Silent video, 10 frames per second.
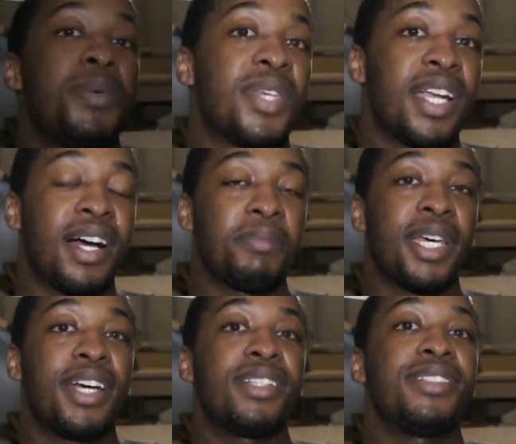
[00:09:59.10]
name is Zaynab
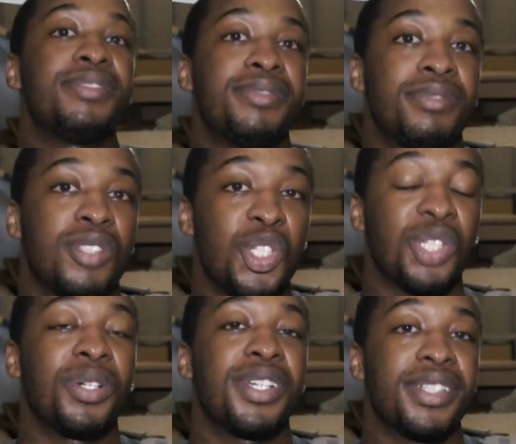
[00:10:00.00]
Danley,
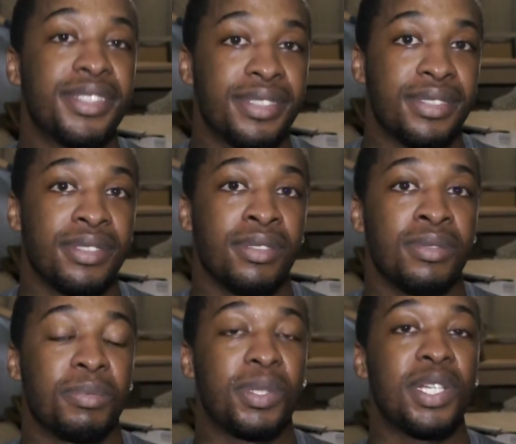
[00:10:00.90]
junior,
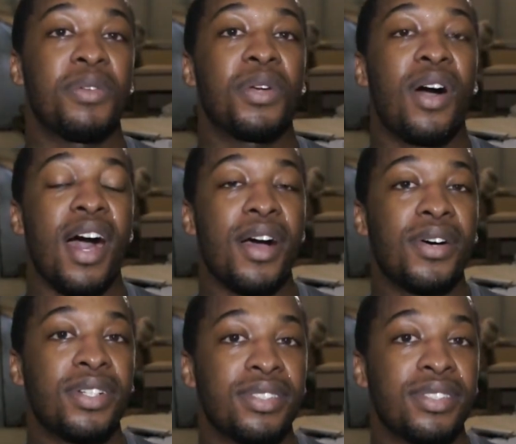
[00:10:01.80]
Cleveland, Ohio,